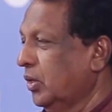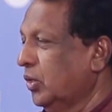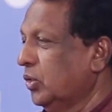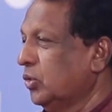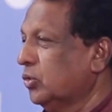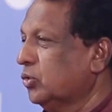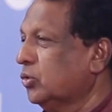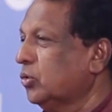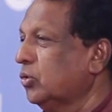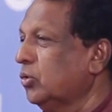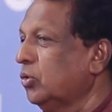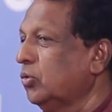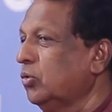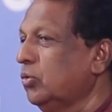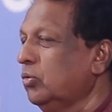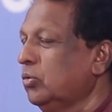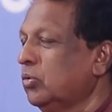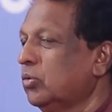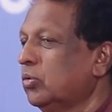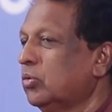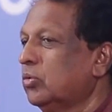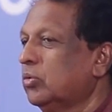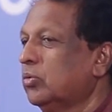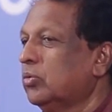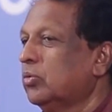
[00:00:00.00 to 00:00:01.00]
So,
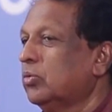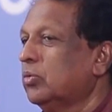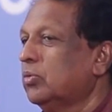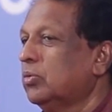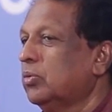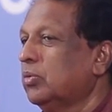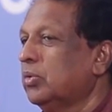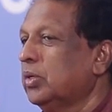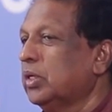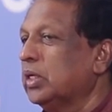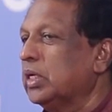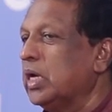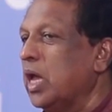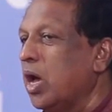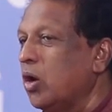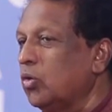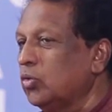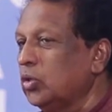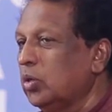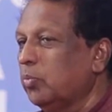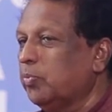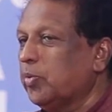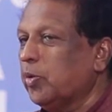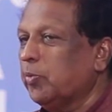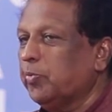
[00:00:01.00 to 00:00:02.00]
now
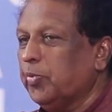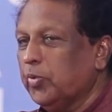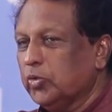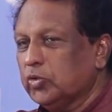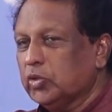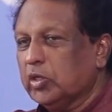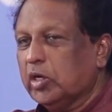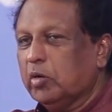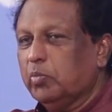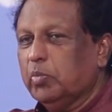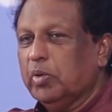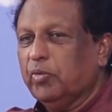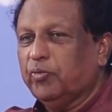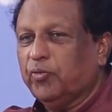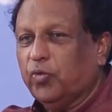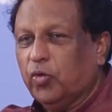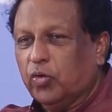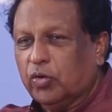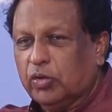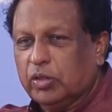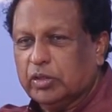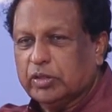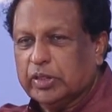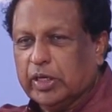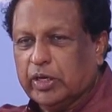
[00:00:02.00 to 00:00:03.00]
the proposal before
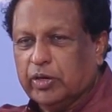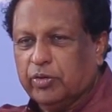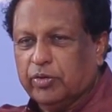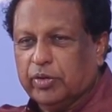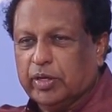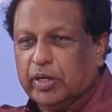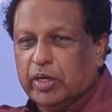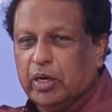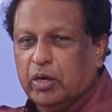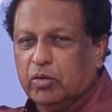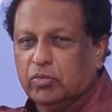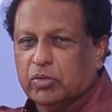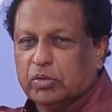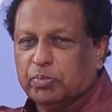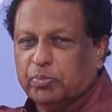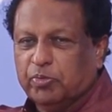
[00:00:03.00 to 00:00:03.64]
the Security Council,